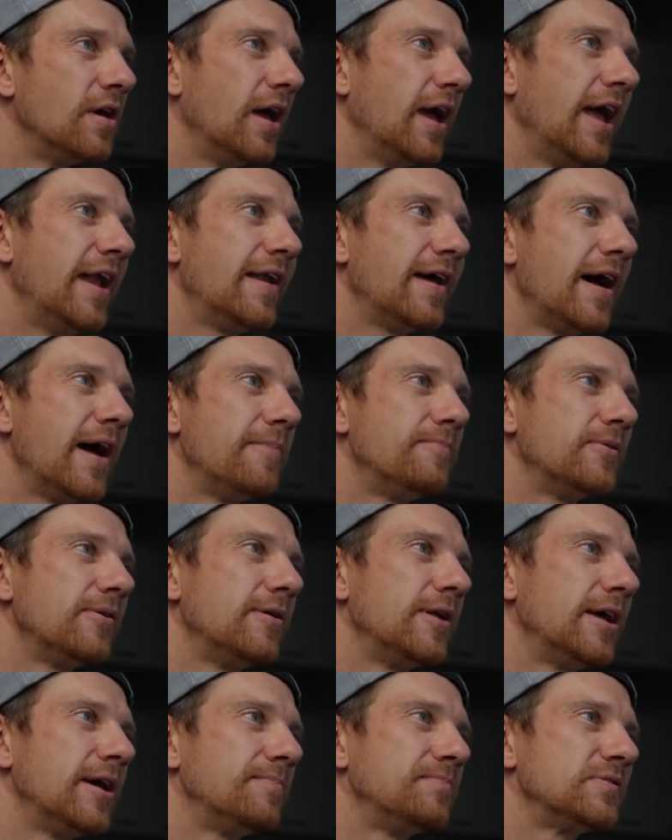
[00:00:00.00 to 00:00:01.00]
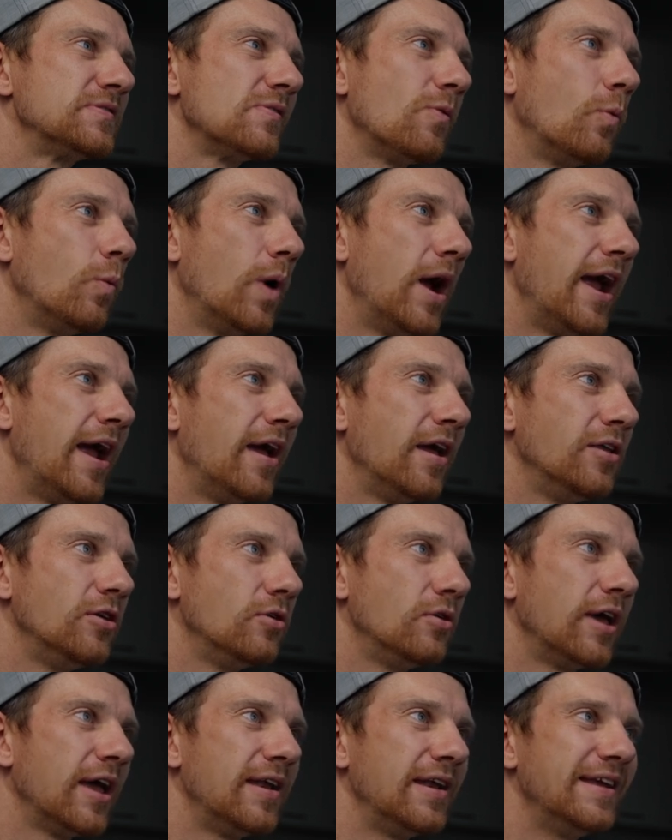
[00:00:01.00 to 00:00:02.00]
and Hyperlapse, where
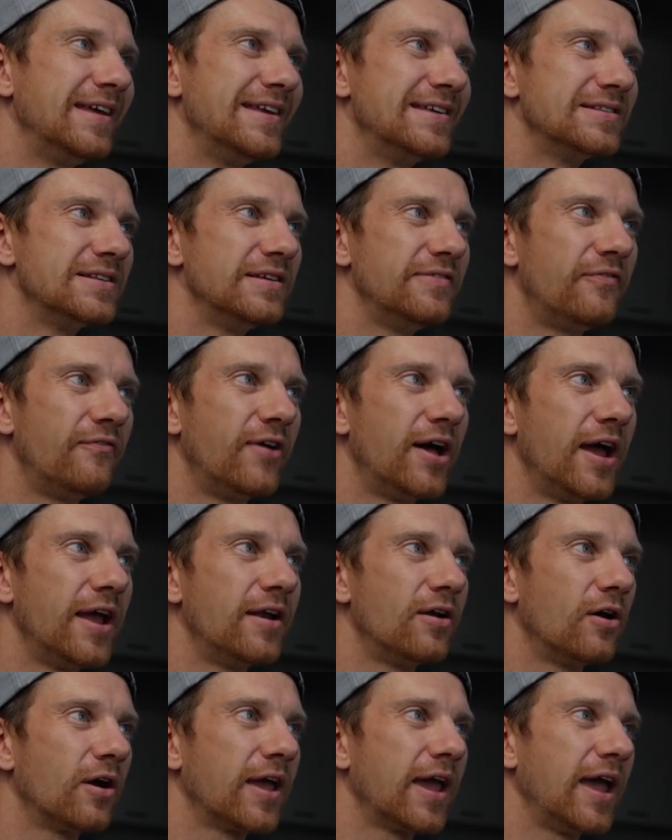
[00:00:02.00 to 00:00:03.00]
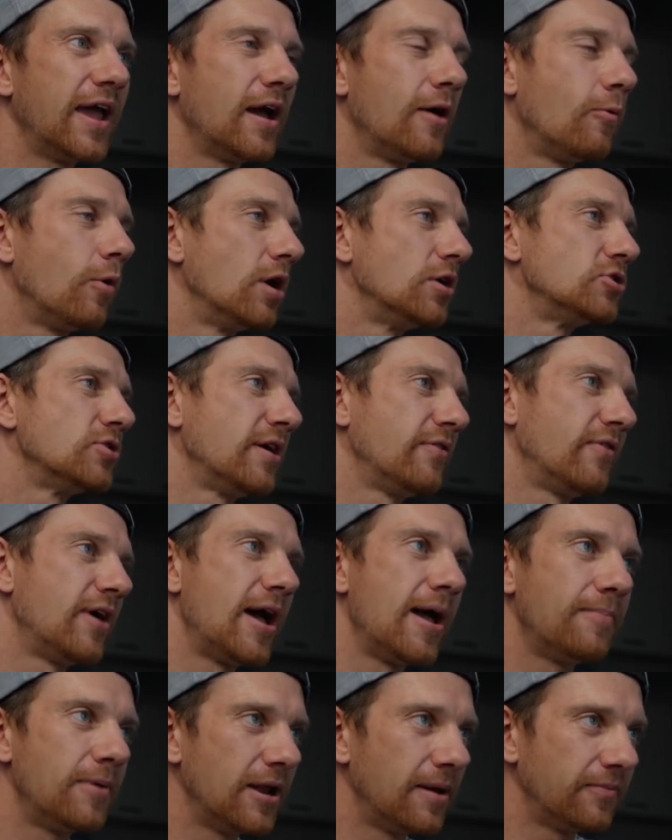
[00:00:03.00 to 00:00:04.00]
you can easily find, okay, I want to have a
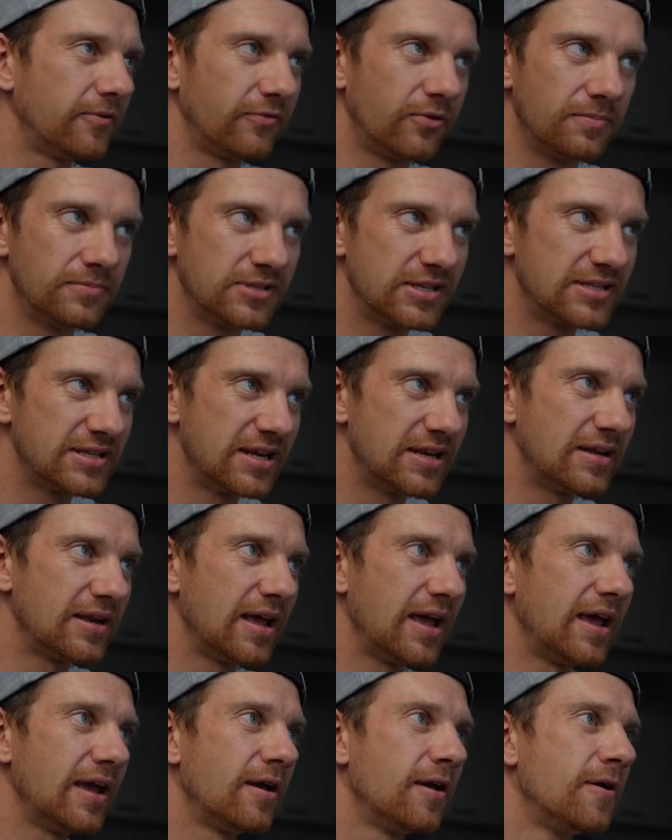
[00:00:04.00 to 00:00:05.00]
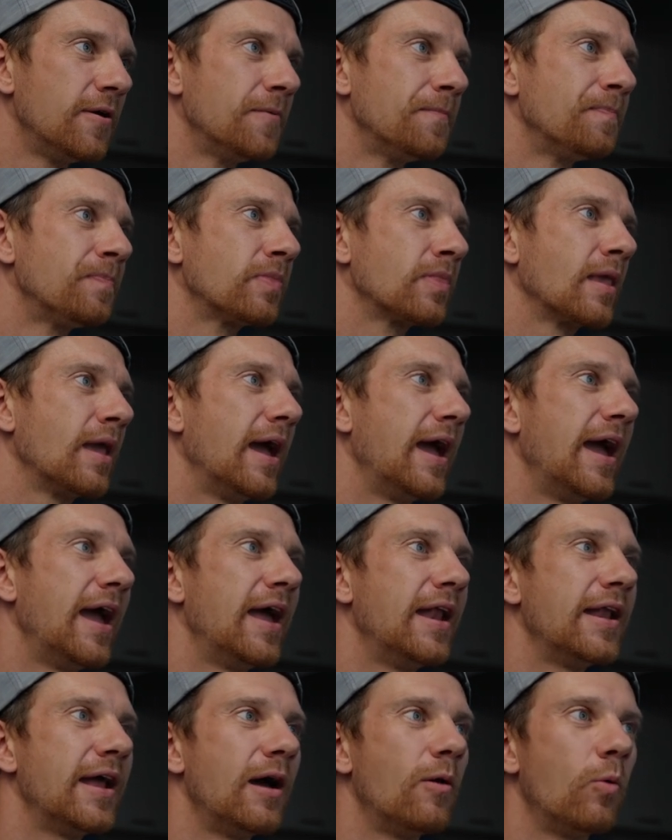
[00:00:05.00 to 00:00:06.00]
hyperlapse from Sydney,
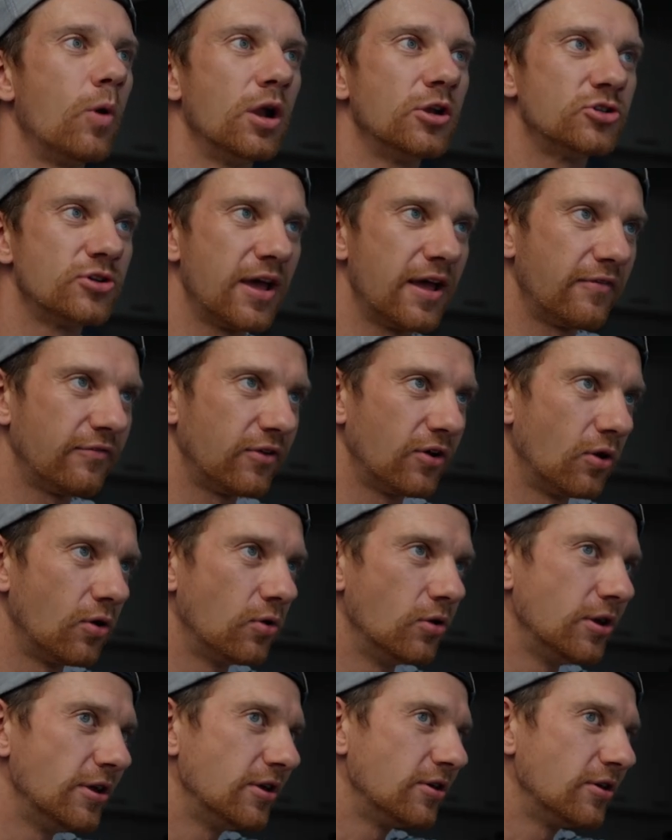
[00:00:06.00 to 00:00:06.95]
and I want to have the Holy